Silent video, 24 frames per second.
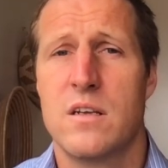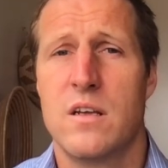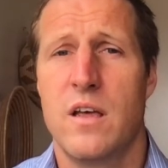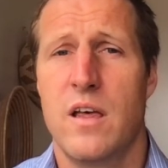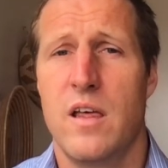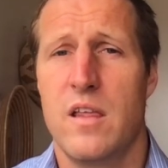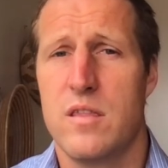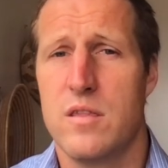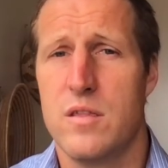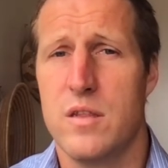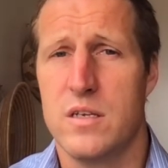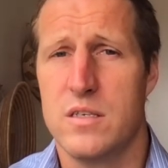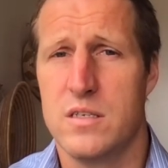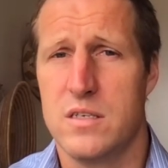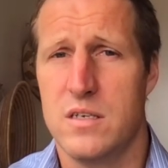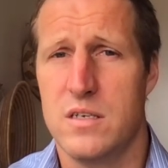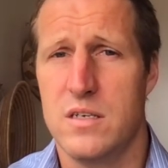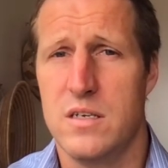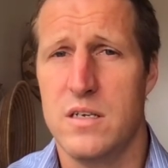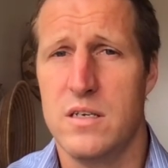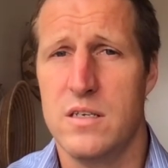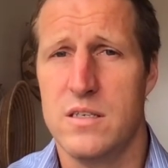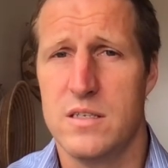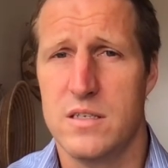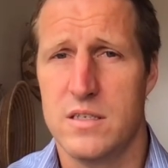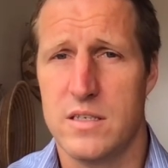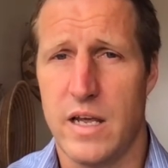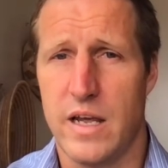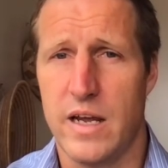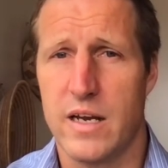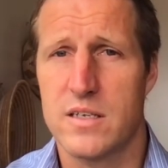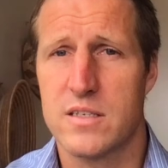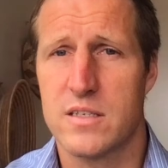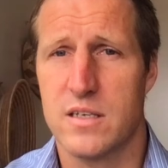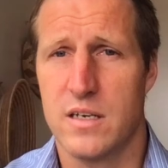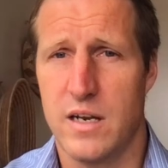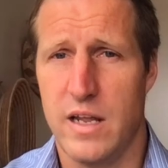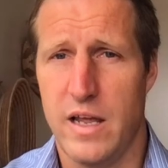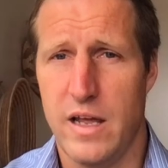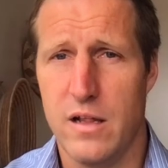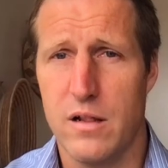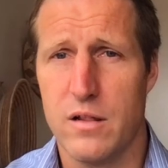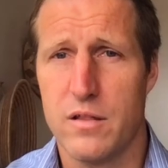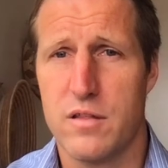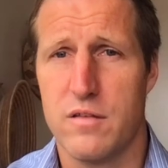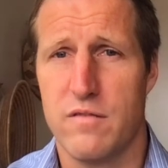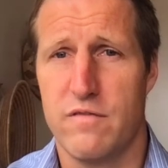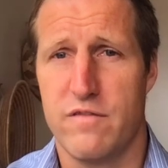ethnicity, sex, and
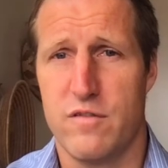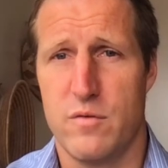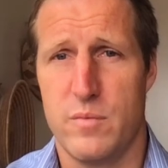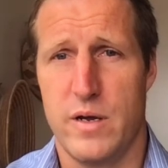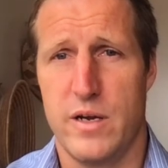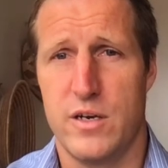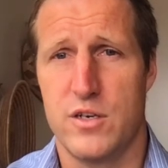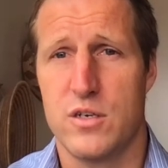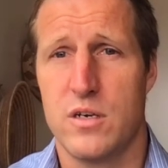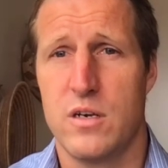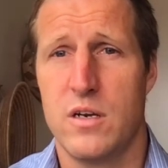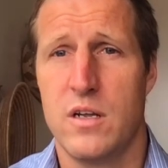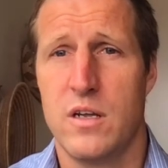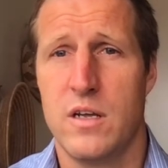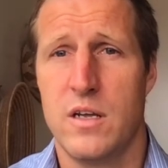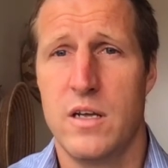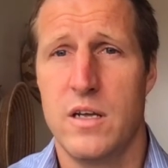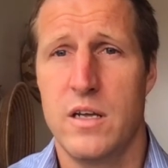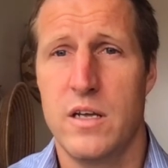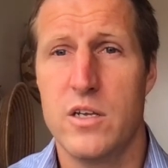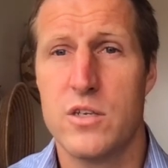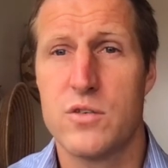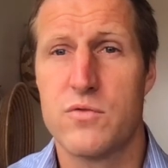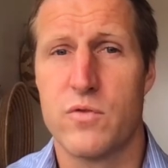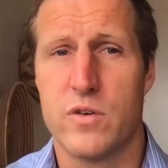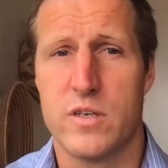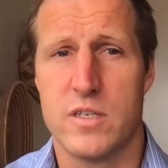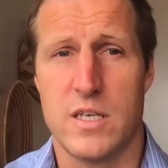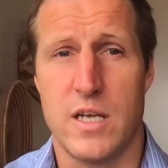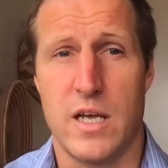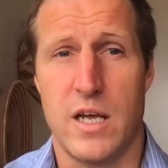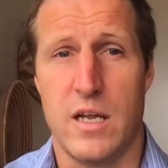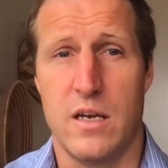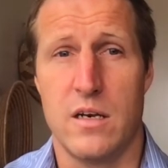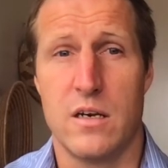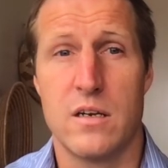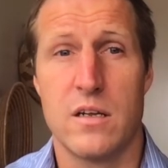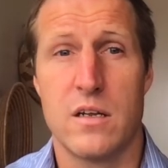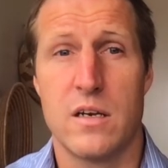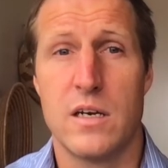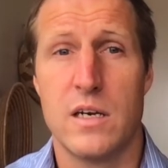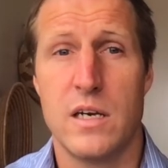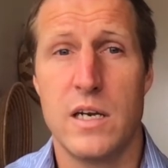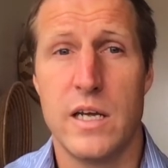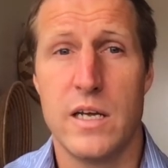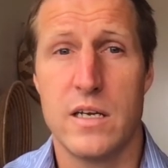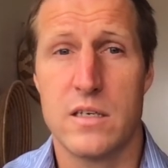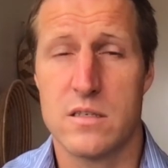health information is retained and
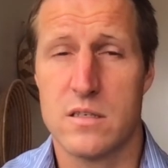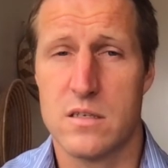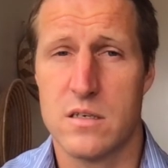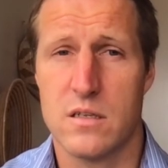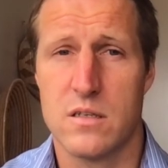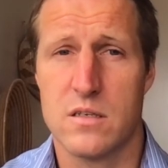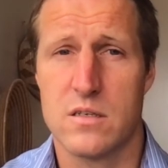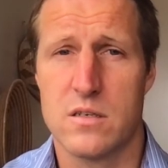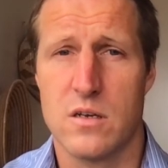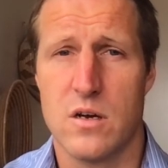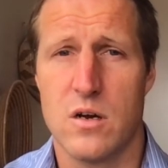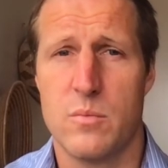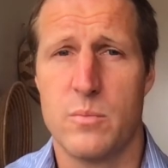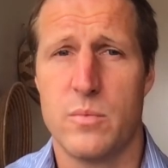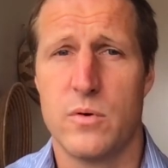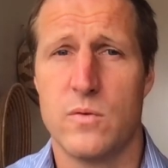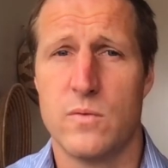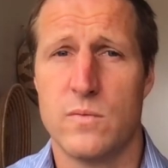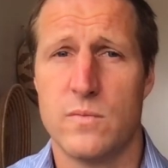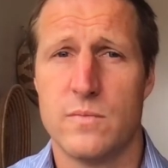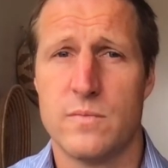linked to the sample.